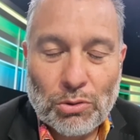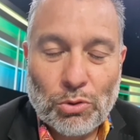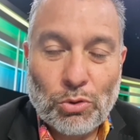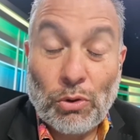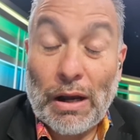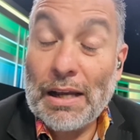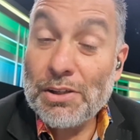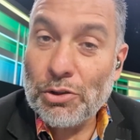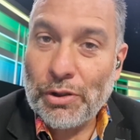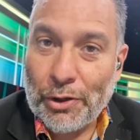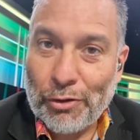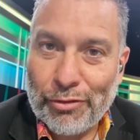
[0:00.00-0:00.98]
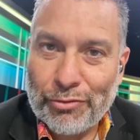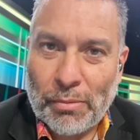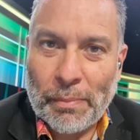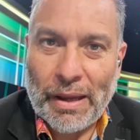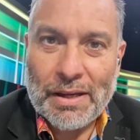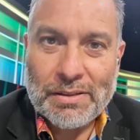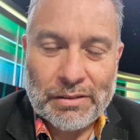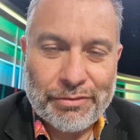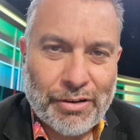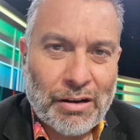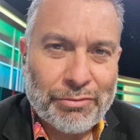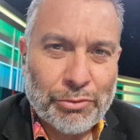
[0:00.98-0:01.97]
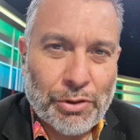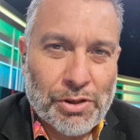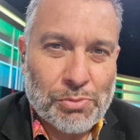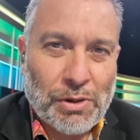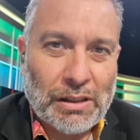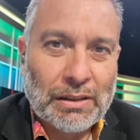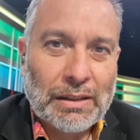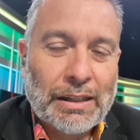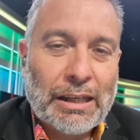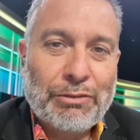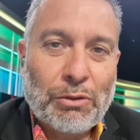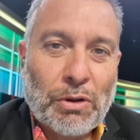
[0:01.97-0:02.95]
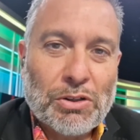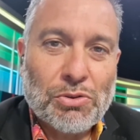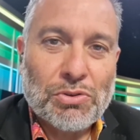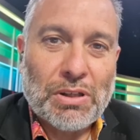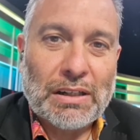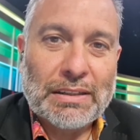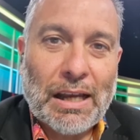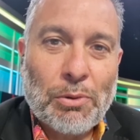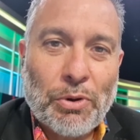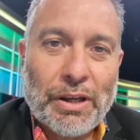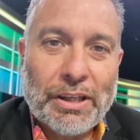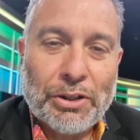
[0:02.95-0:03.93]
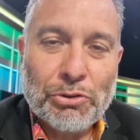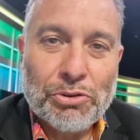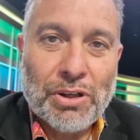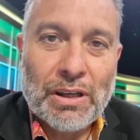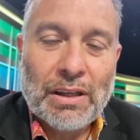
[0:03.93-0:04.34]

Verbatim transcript: who has got an offer from Eintracht Frankfurt as well, if he wants to start that way, he could.